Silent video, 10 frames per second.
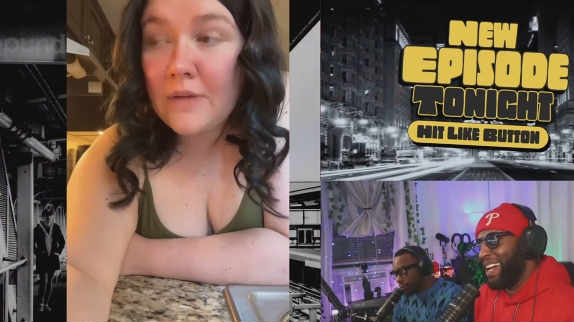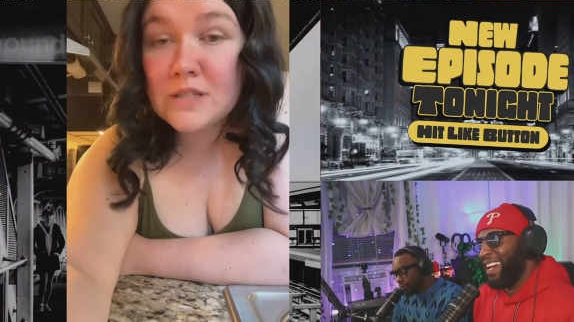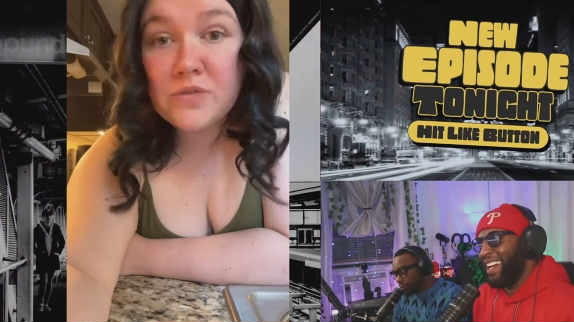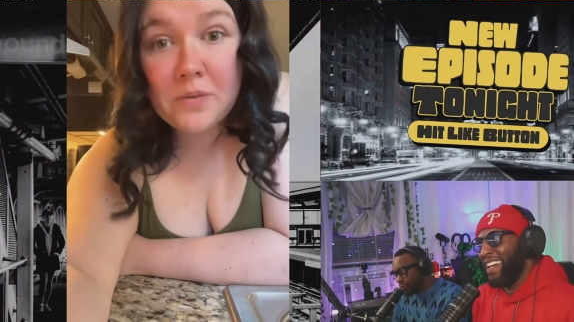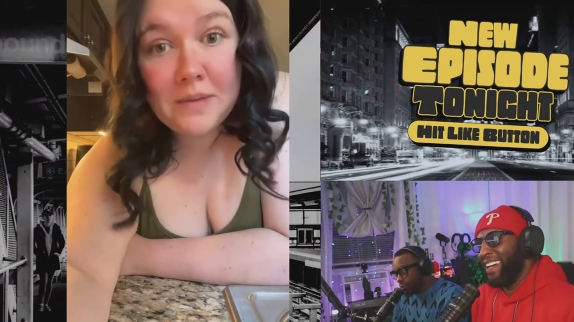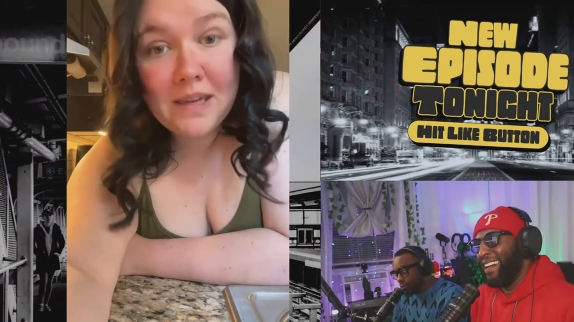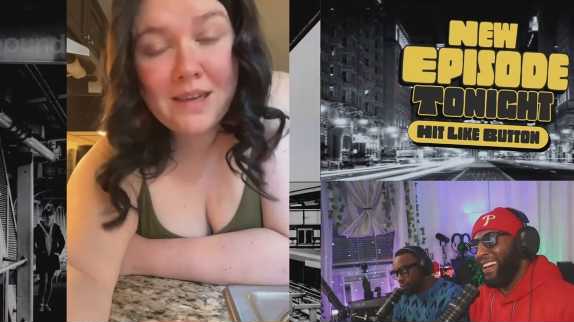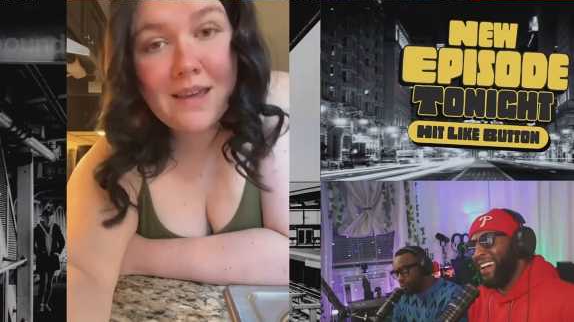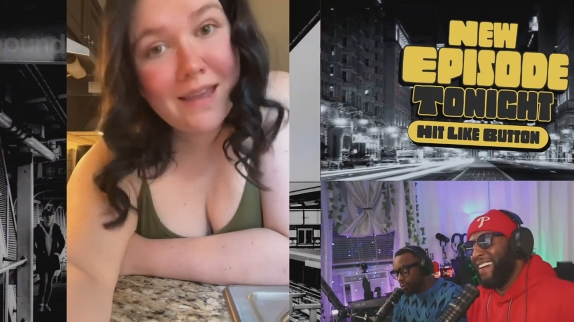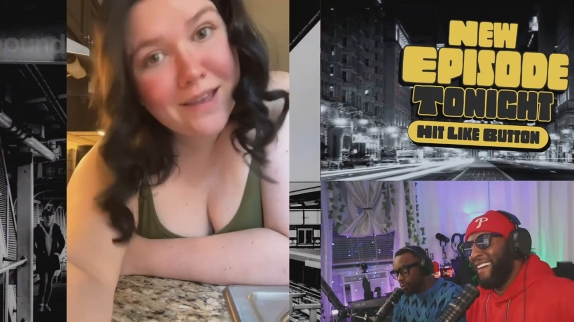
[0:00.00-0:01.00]
Speaker 1: flowers for
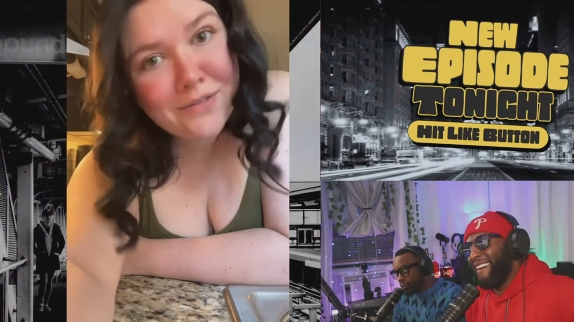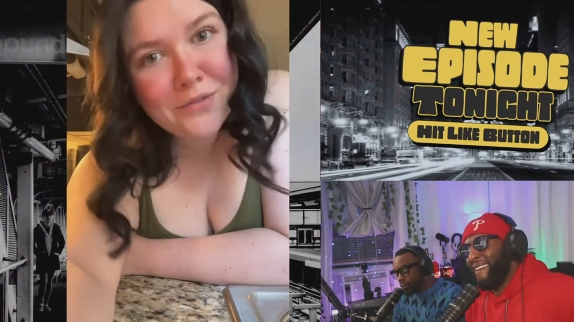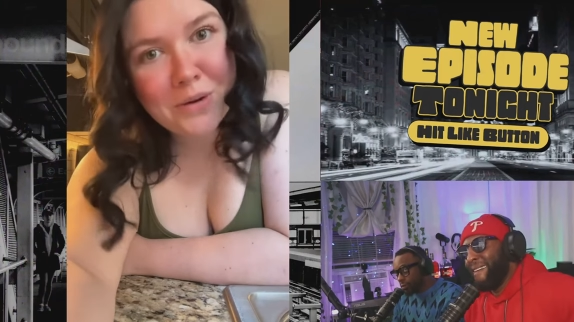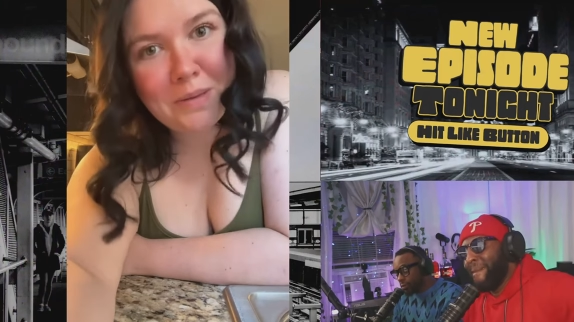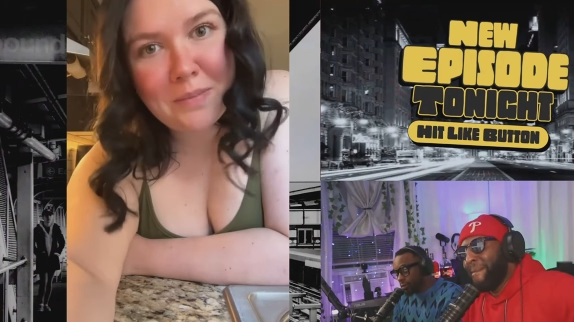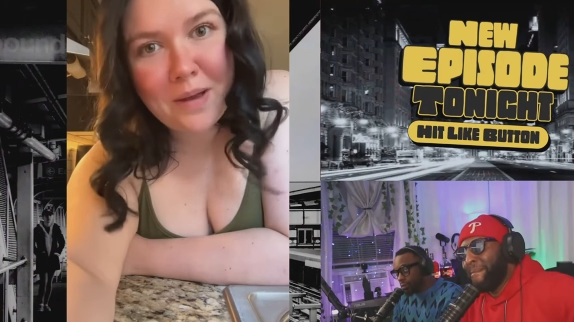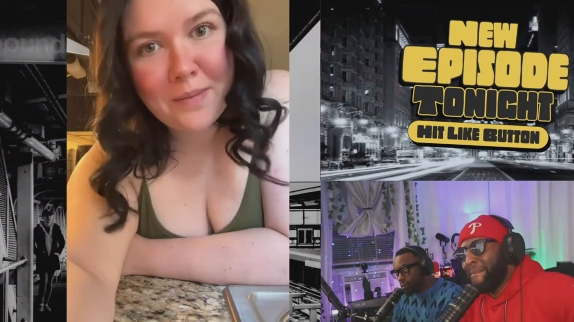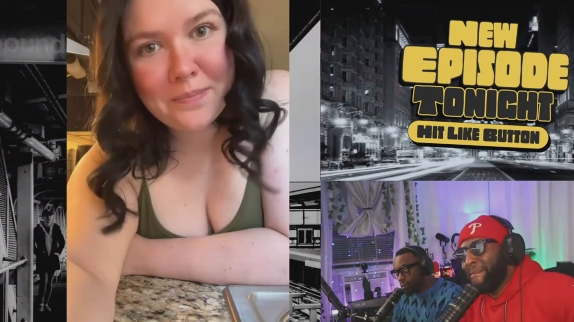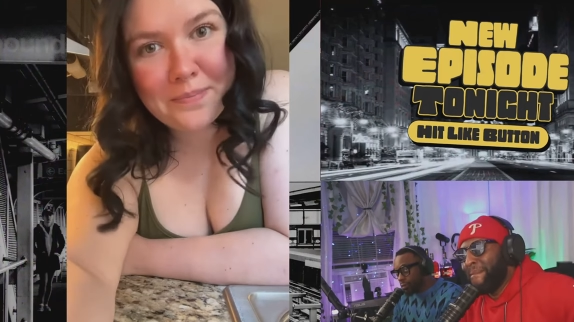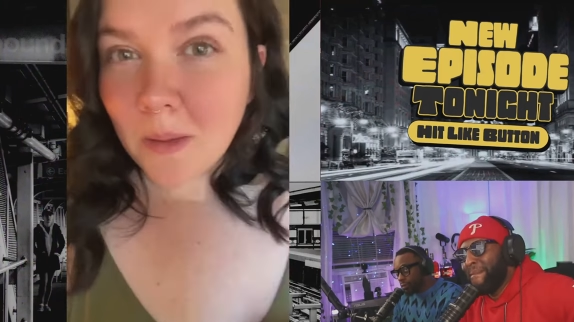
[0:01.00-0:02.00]
me and for my
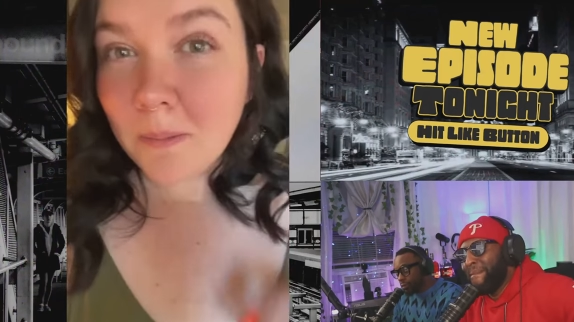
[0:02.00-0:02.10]
mom.